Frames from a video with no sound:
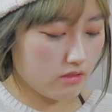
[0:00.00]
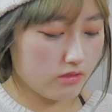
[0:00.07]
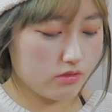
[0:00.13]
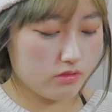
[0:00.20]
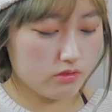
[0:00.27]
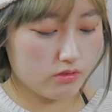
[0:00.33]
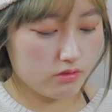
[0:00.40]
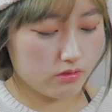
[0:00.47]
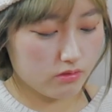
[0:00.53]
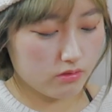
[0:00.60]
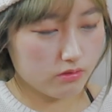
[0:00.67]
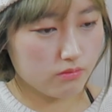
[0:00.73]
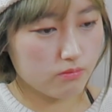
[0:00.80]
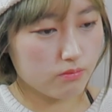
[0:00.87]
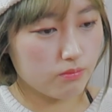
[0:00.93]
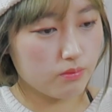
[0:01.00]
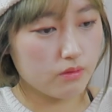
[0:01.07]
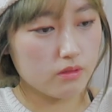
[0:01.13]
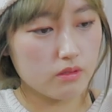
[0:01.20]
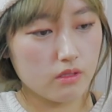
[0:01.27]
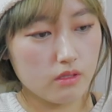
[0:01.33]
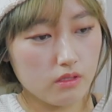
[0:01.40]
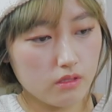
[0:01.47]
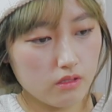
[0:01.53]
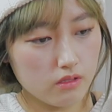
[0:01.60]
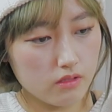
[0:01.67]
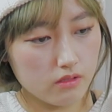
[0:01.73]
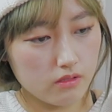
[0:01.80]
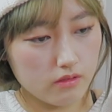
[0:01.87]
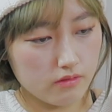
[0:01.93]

I just put all